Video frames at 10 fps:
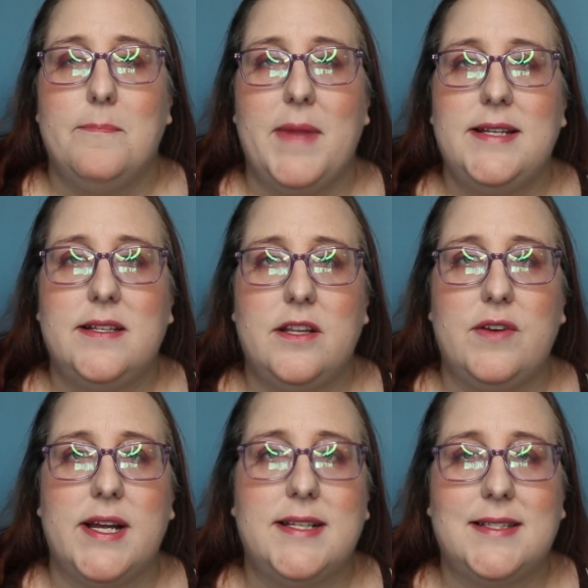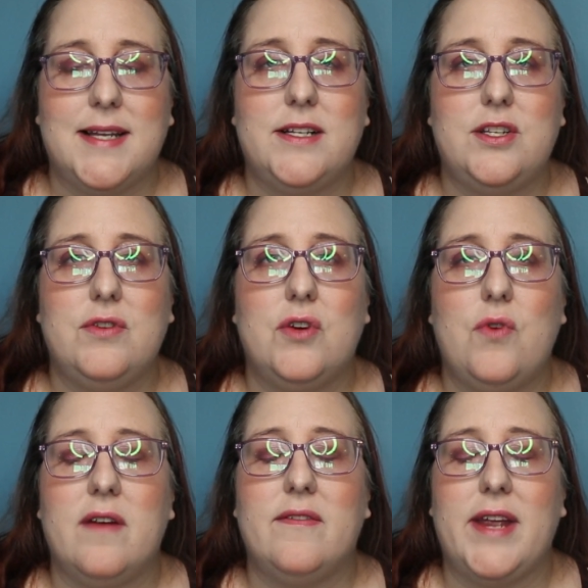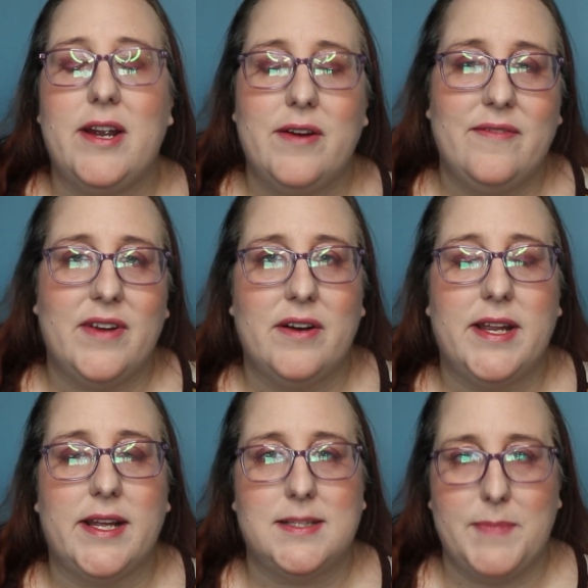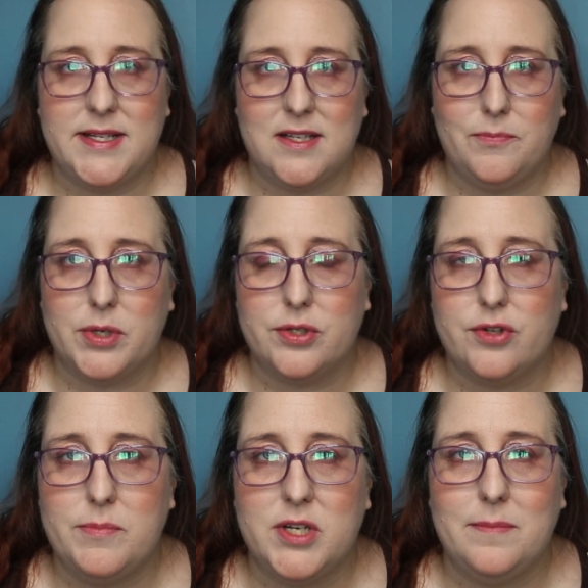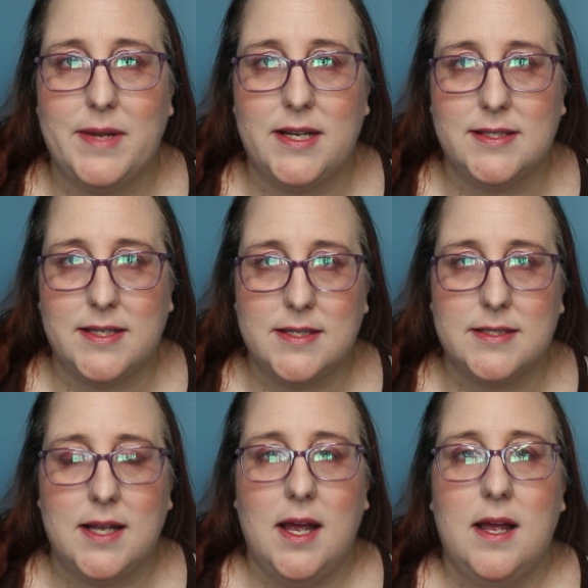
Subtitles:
Meds in the United States, you know, are very, very expensive prescription medicines.